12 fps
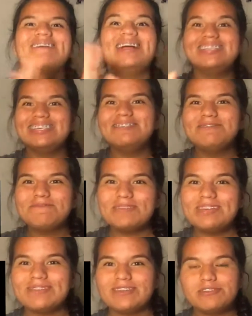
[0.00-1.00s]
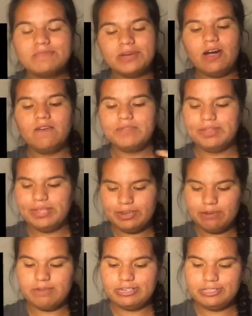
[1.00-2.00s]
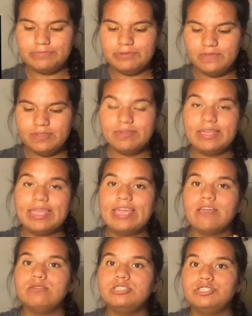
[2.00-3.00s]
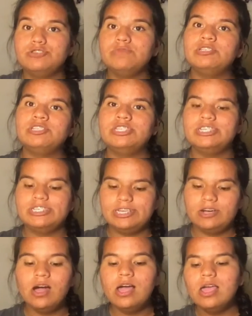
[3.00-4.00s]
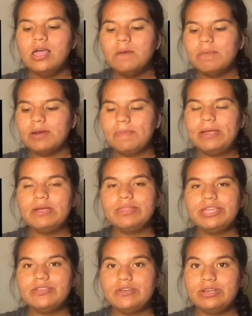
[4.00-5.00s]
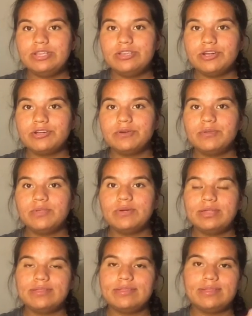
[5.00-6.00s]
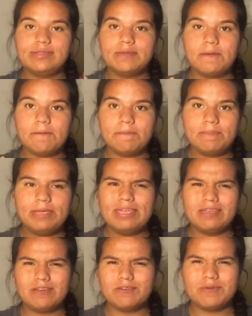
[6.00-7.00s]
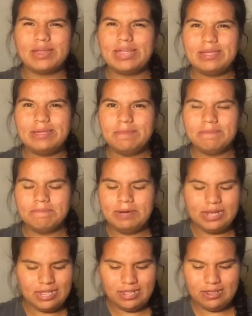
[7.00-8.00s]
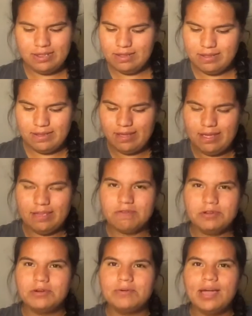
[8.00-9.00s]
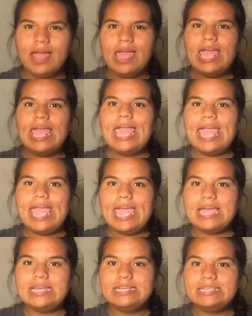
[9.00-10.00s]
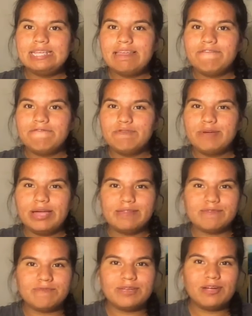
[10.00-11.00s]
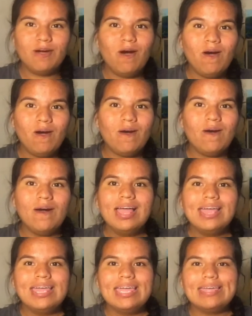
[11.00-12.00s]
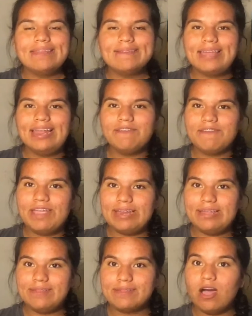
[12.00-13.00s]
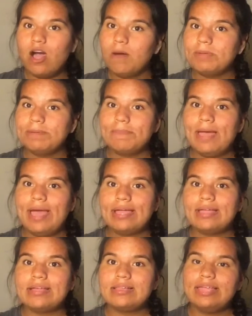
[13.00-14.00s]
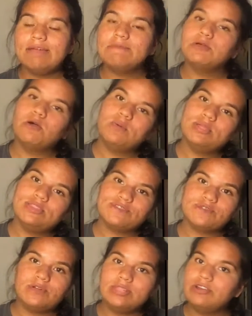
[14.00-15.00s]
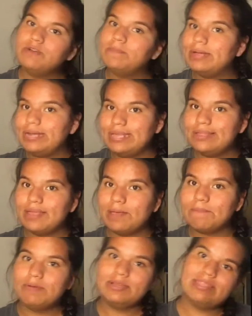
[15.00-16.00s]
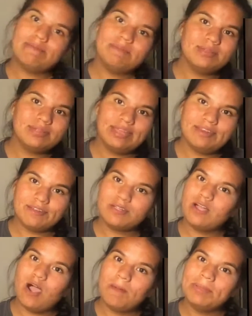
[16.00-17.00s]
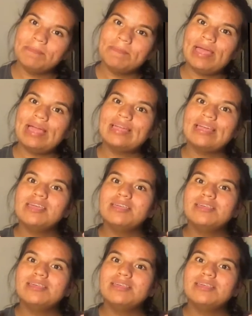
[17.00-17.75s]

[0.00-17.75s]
So I did do research, but obviously I didn't watch the movie, so I can't go into too much detail. But apparently in Donnie Darko, there is this big gray bunny, I don't know. And if you guys recall, inside of Hannah's comment bag, Clay would always draw little bunnies and put them inside her comment bag.